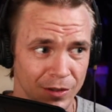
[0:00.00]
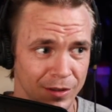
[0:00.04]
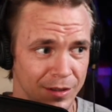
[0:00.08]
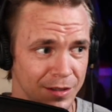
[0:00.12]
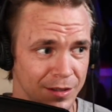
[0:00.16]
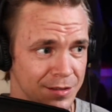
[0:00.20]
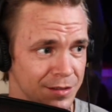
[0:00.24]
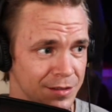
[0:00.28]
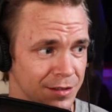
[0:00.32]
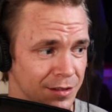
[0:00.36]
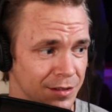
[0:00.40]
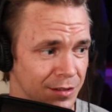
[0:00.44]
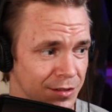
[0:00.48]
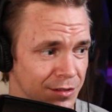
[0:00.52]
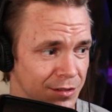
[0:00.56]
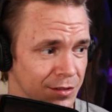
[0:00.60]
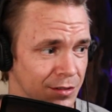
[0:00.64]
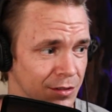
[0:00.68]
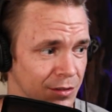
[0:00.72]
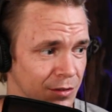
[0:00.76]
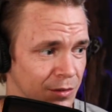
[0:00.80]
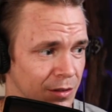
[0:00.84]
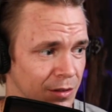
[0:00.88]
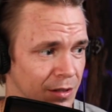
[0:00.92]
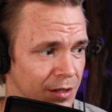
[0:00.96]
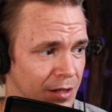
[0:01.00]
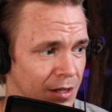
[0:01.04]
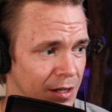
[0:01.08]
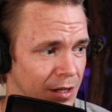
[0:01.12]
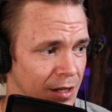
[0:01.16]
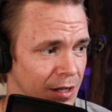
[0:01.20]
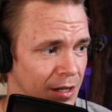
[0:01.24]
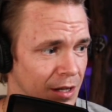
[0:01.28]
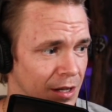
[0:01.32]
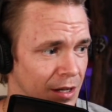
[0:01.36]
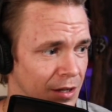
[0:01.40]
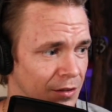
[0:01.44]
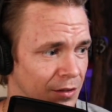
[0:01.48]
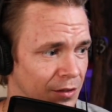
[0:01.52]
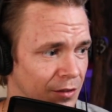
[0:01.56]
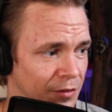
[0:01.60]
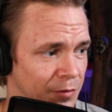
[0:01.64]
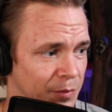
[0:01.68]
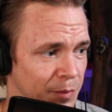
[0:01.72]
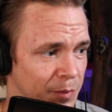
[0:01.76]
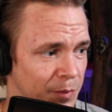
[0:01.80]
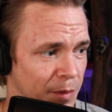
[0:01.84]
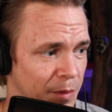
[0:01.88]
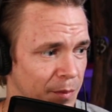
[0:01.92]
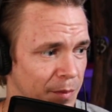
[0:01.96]
this good too. So
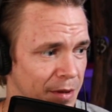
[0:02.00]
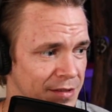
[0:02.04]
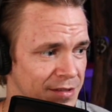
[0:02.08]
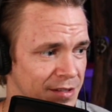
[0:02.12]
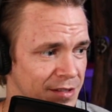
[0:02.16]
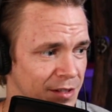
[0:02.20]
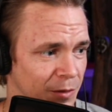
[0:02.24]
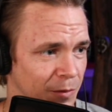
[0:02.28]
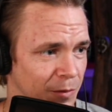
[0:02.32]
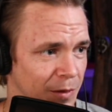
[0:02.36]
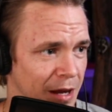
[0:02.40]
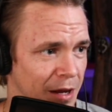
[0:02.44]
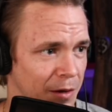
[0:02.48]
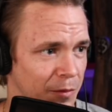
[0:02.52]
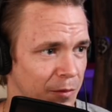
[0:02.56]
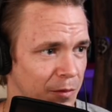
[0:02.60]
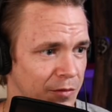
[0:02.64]
I've been messing around.